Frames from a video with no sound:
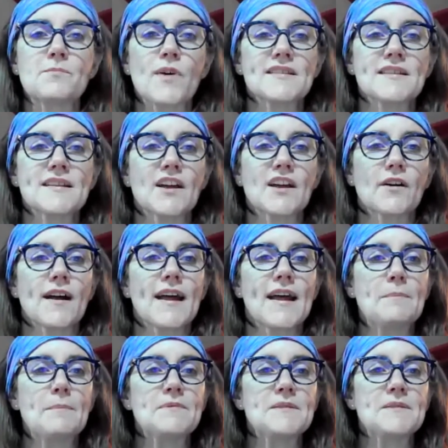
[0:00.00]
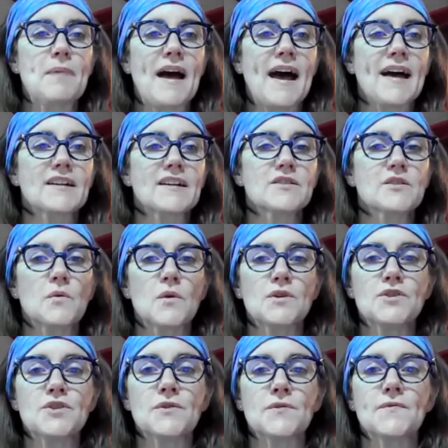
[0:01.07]
pressing your hips back
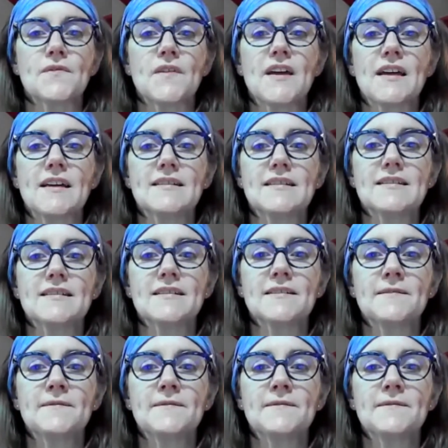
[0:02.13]
towards your feet.